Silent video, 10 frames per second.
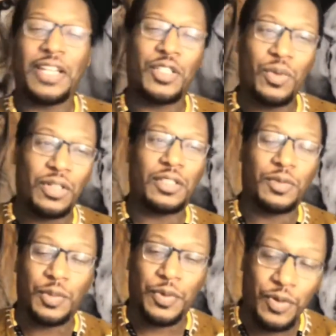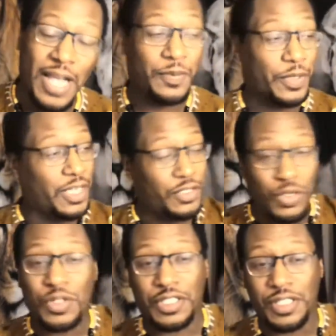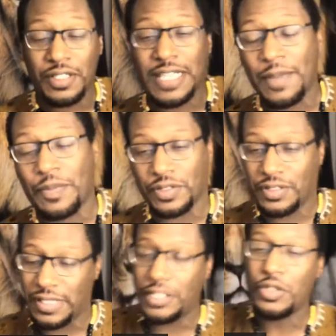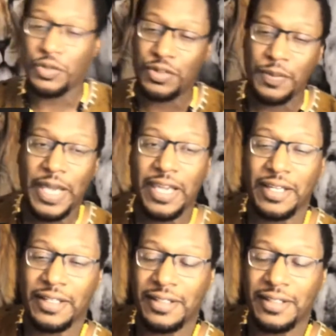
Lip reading: that you want them to progress, because you are still the same person that you used to be.